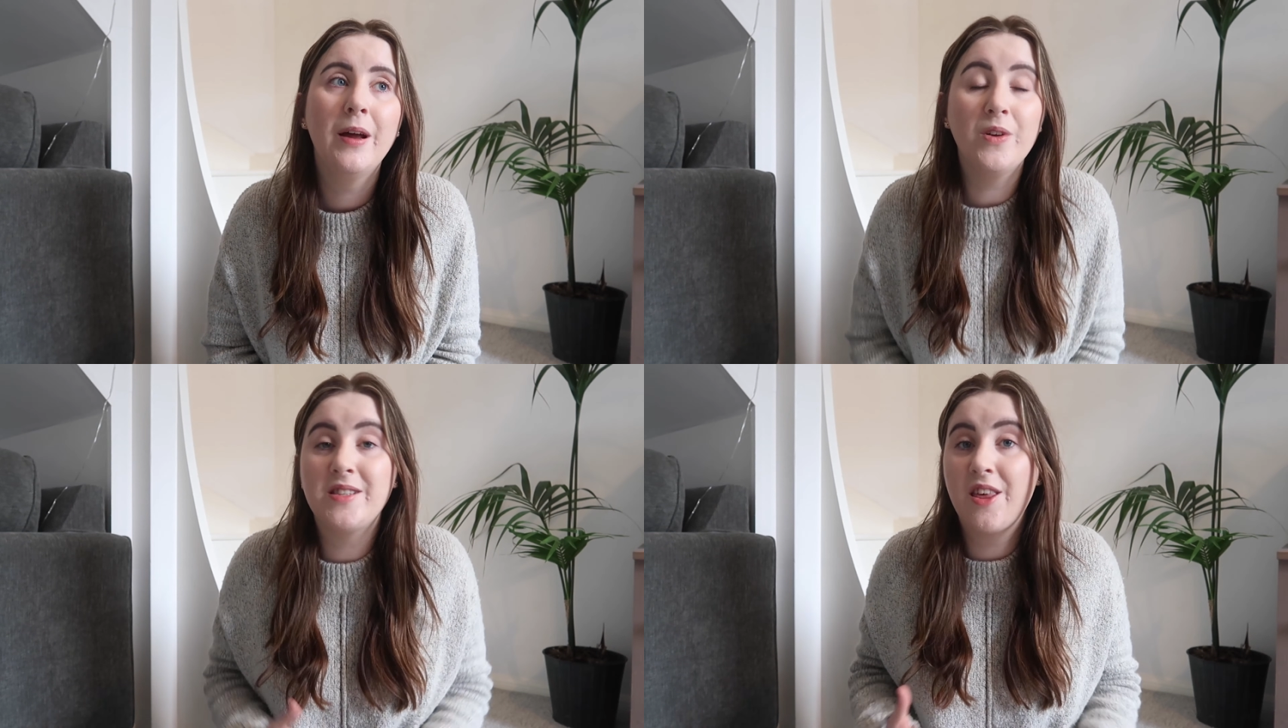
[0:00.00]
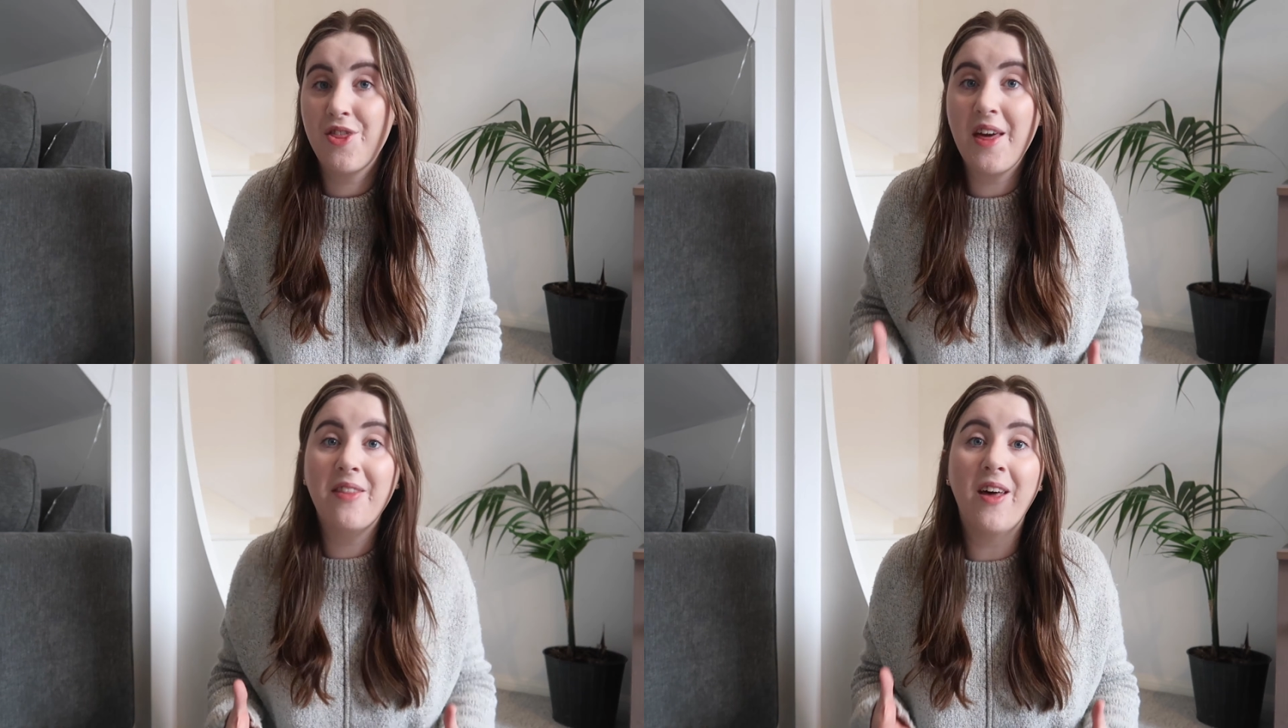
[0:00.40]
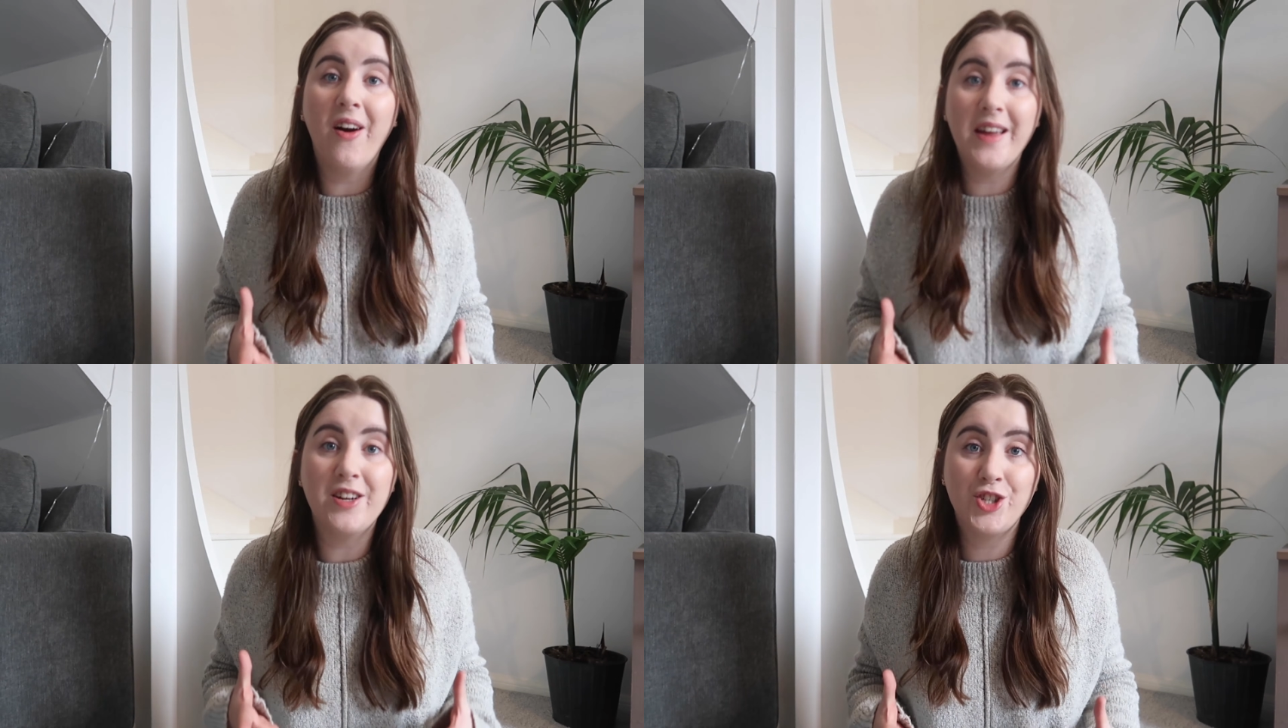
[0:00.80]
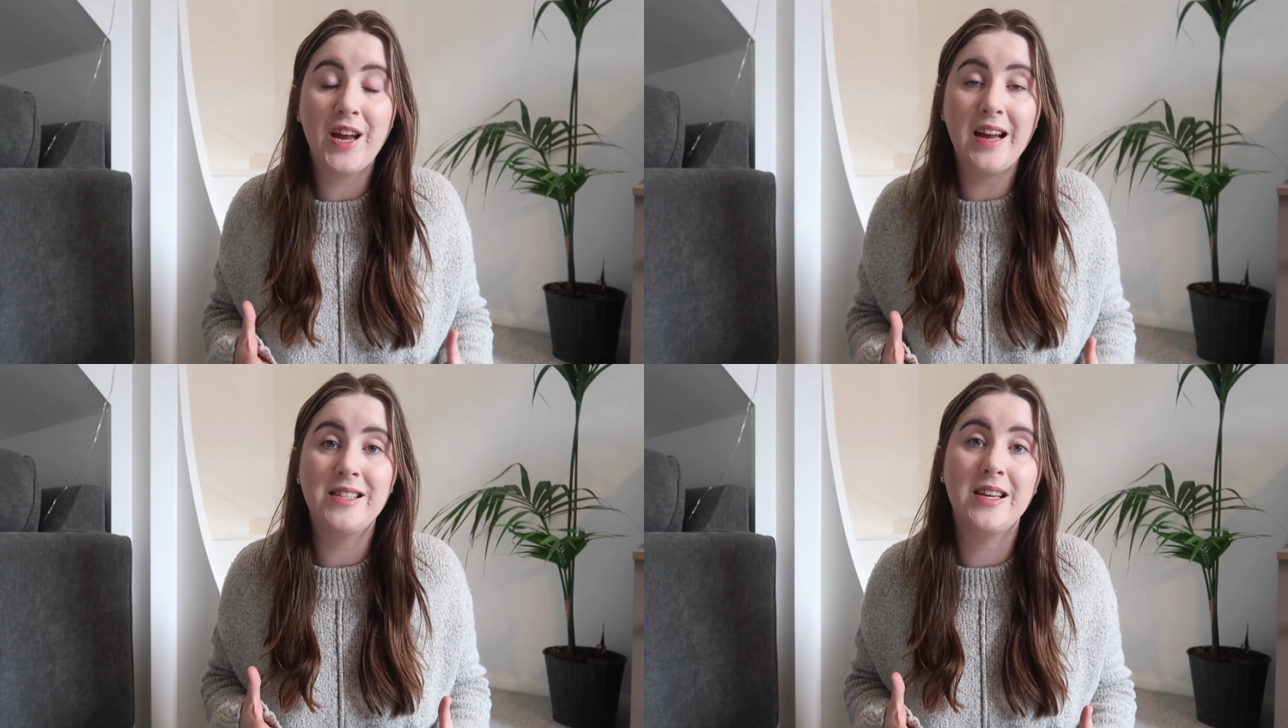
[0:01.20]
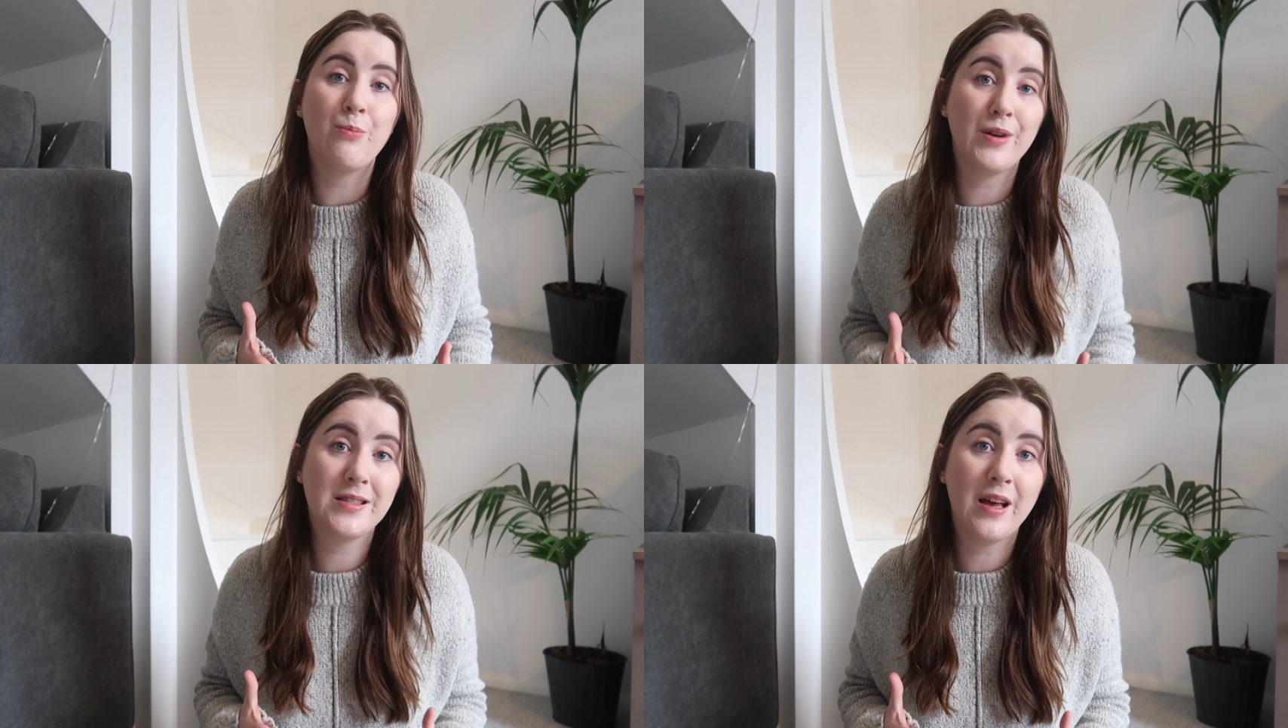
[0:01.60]
was the thing that I educated
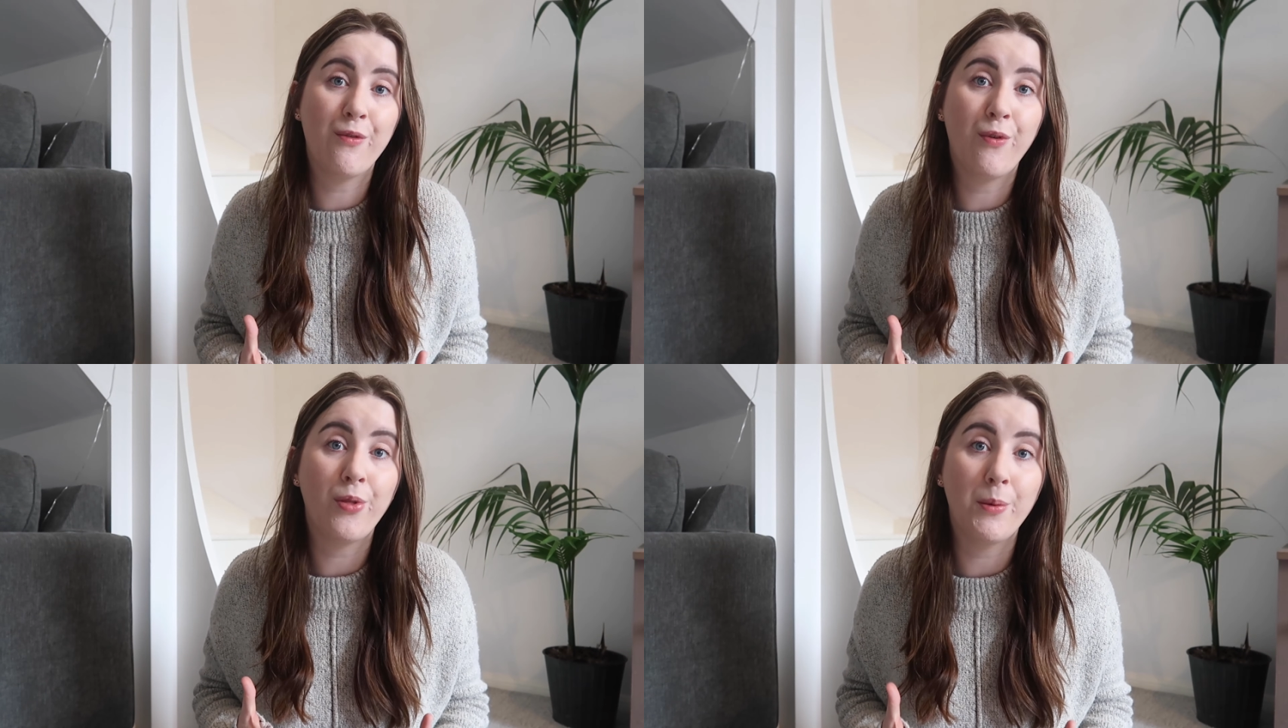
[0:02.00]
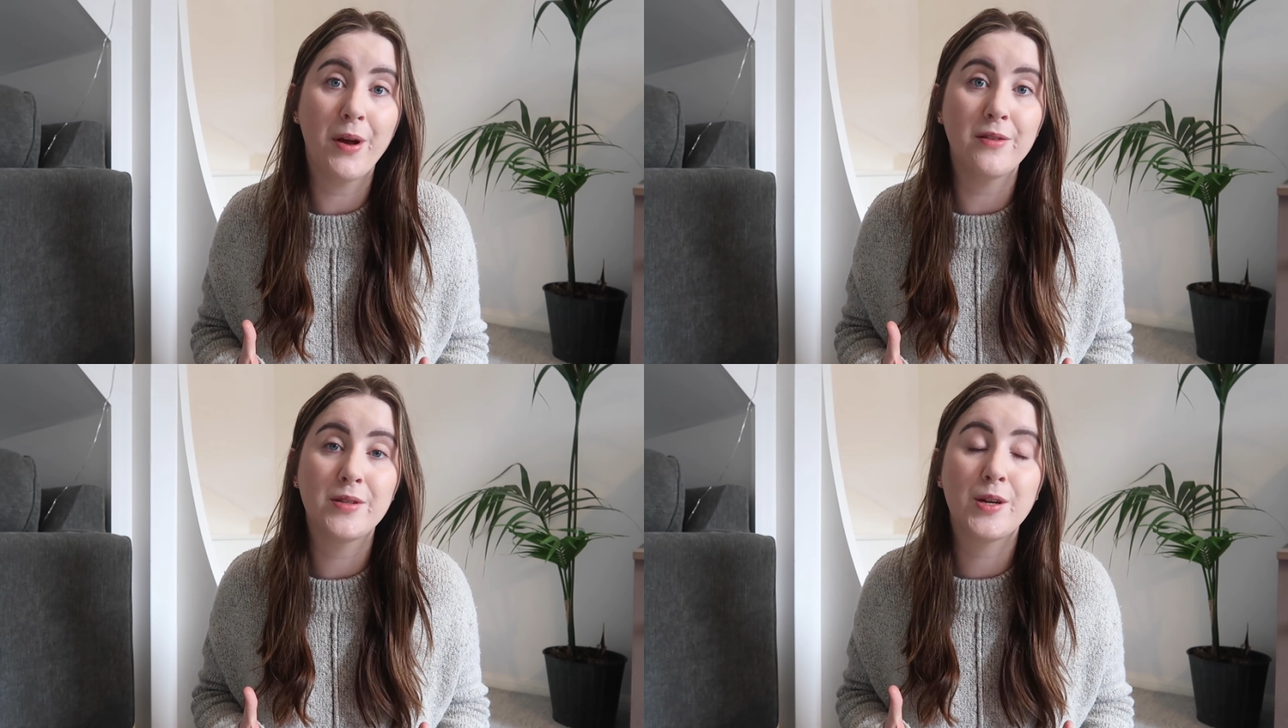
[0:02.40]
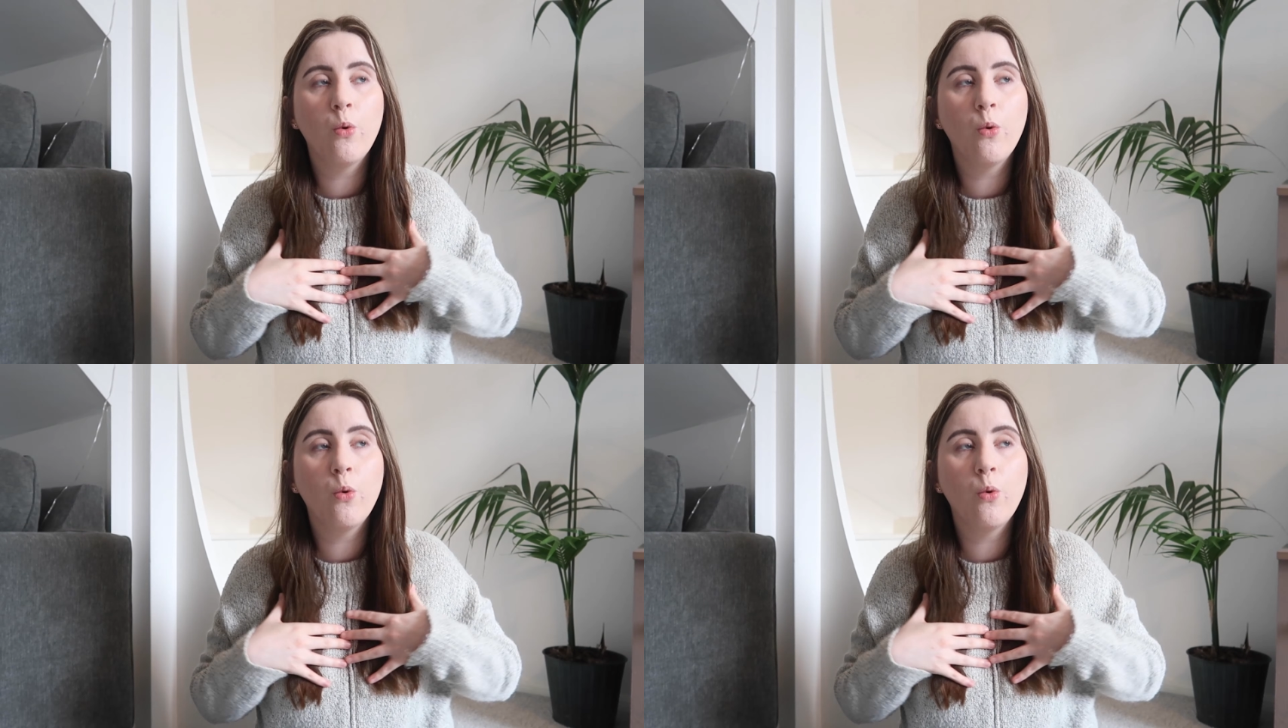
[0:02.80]
myself on the most.